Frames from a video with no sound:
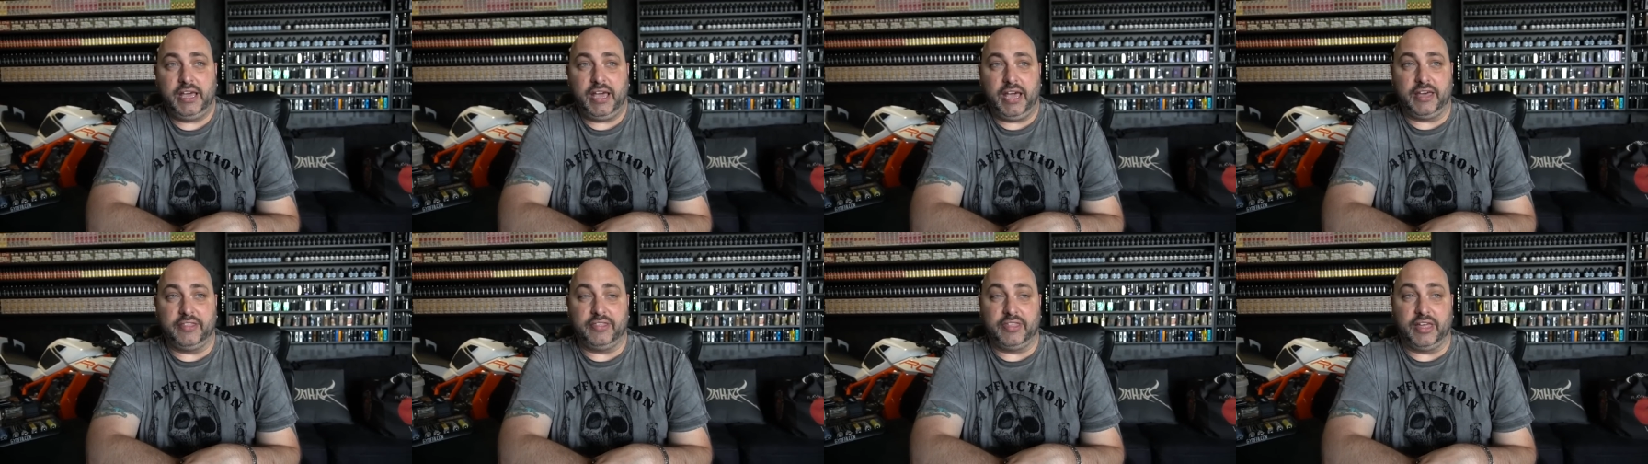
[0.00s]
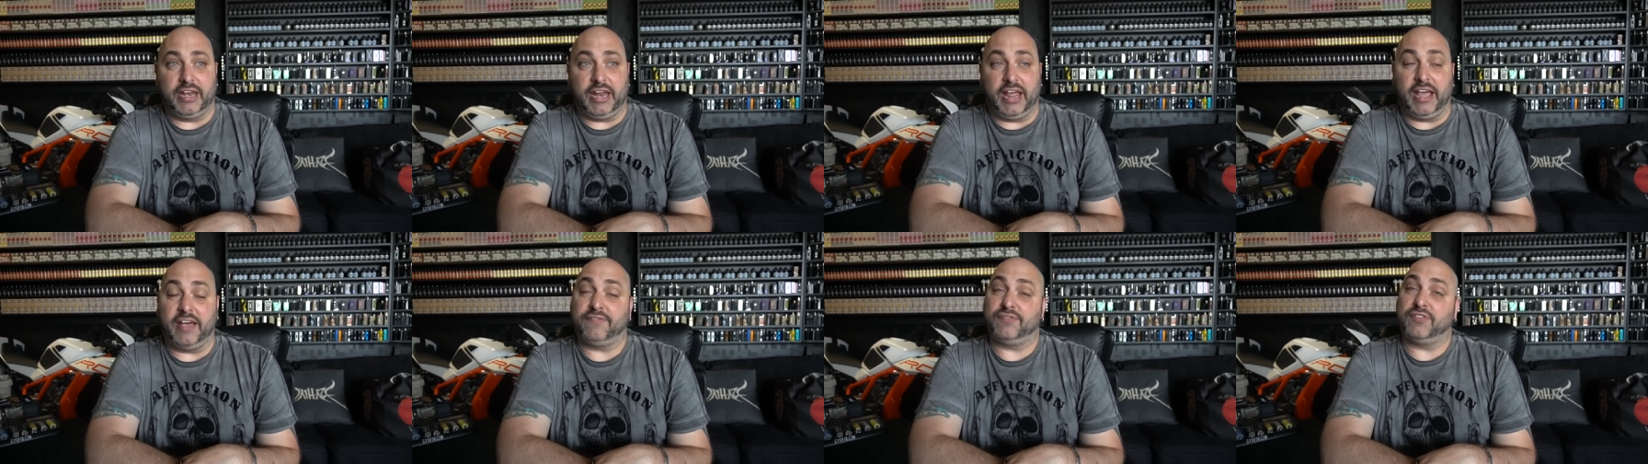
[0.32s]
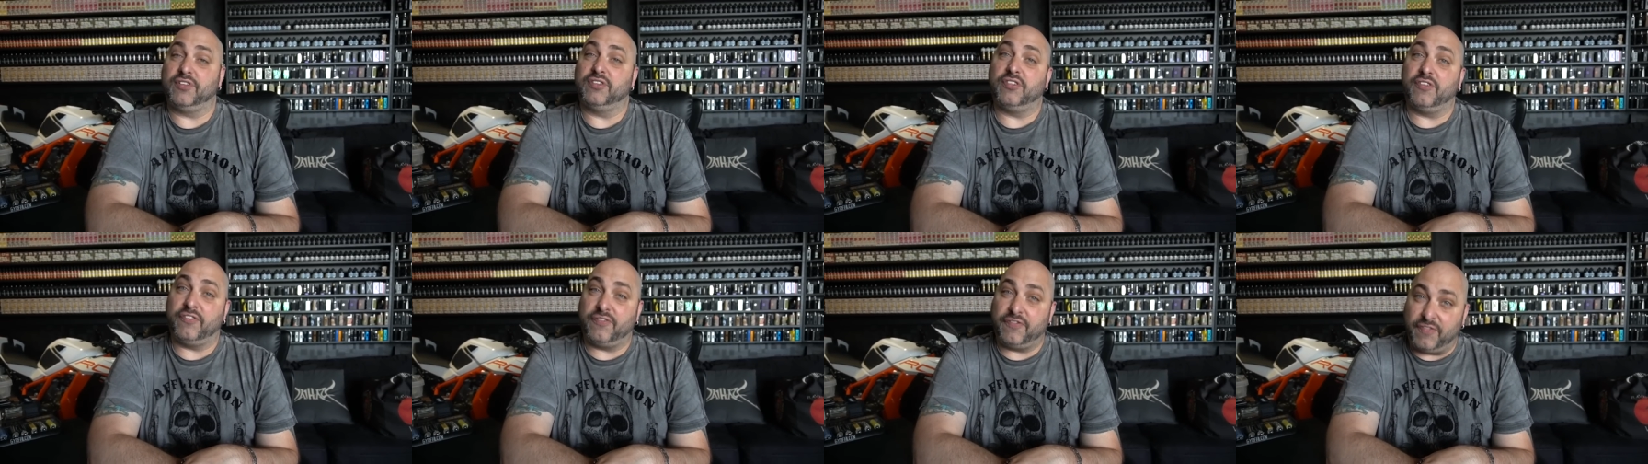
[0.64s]
And then
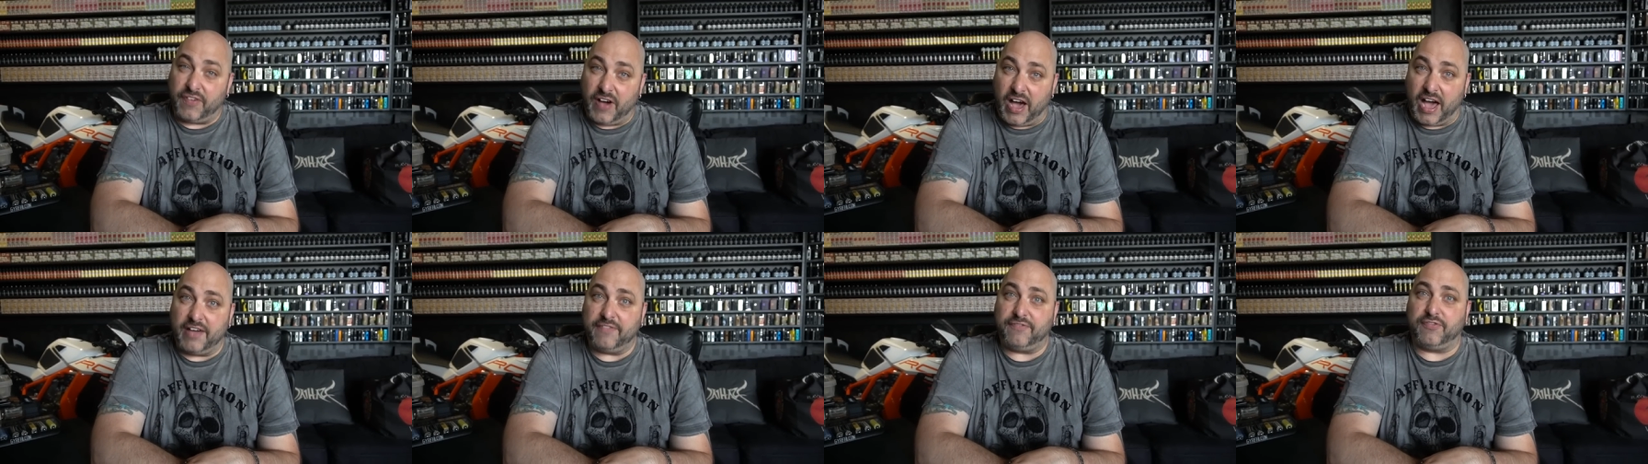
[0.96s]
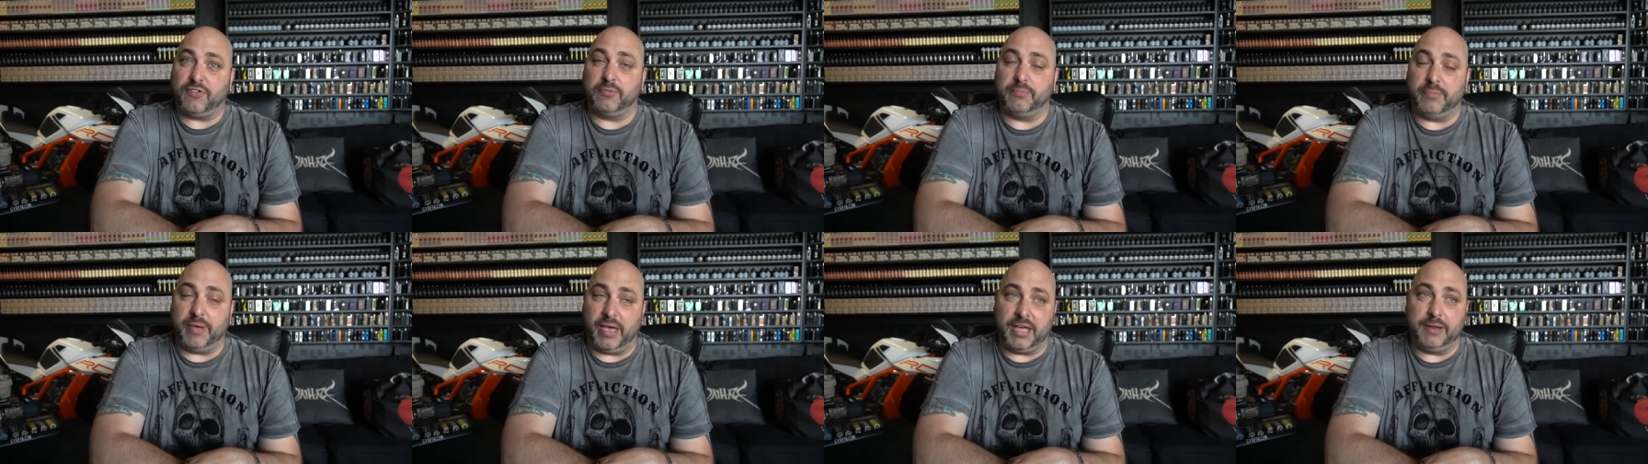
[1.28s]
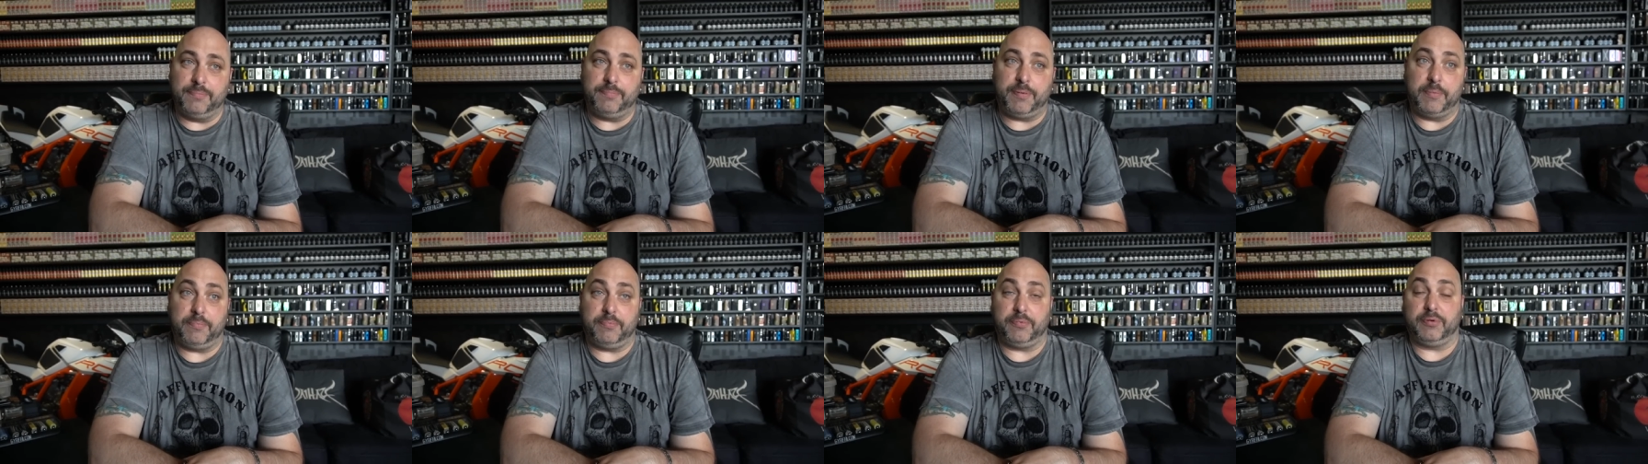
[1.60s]
after the five were
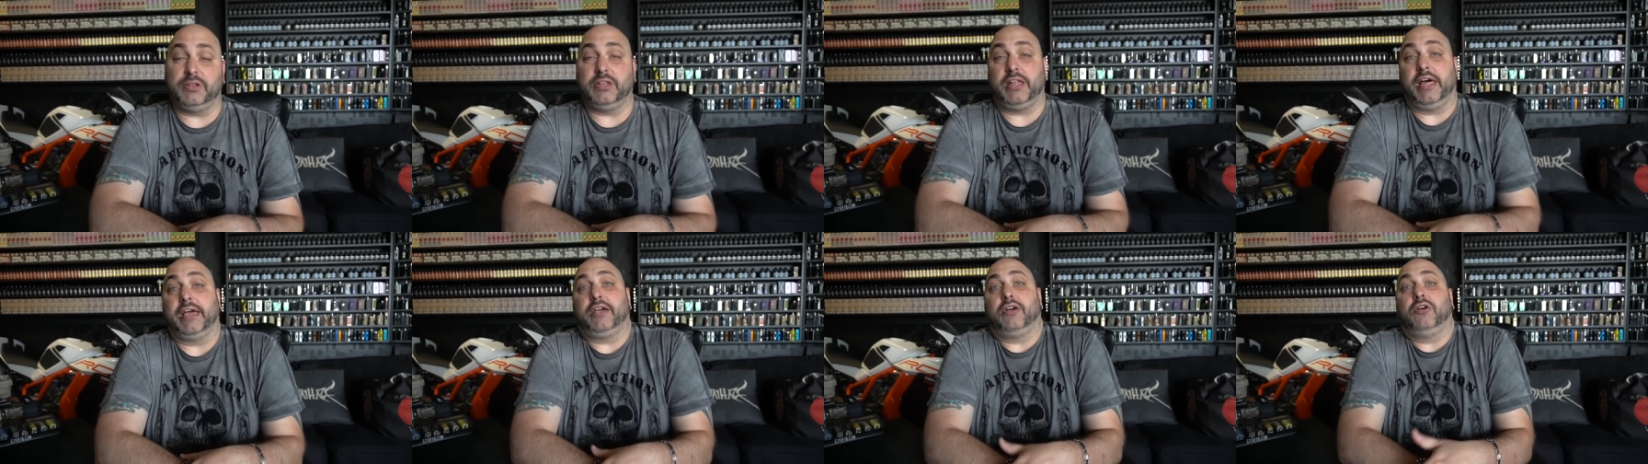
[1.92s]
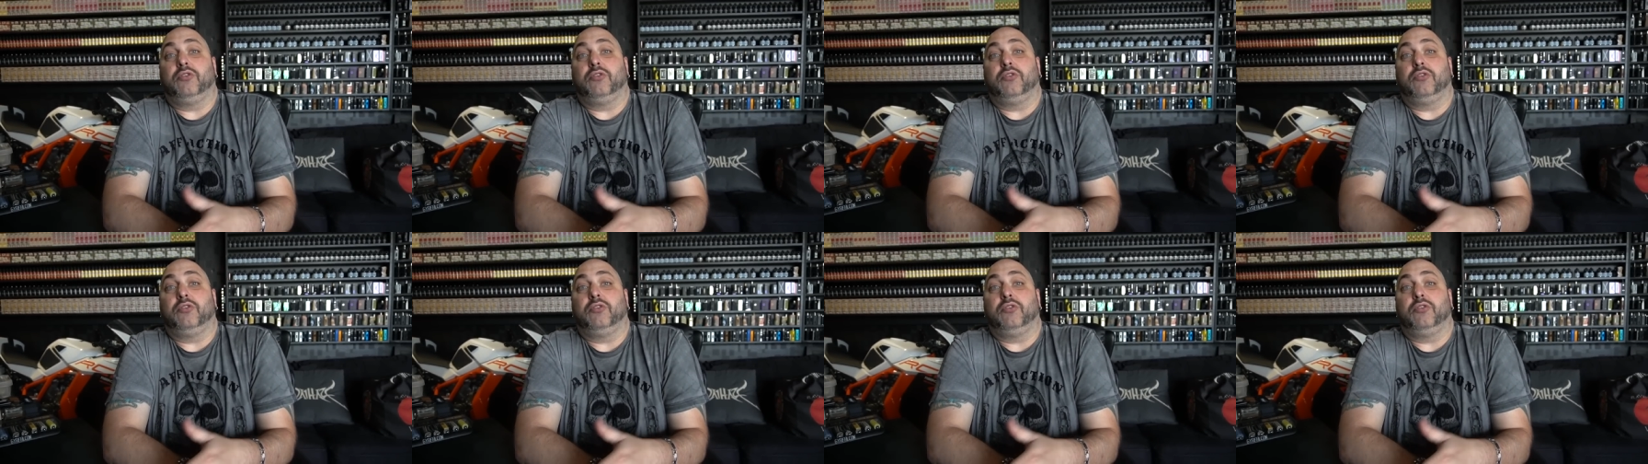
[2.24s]
made, people were like,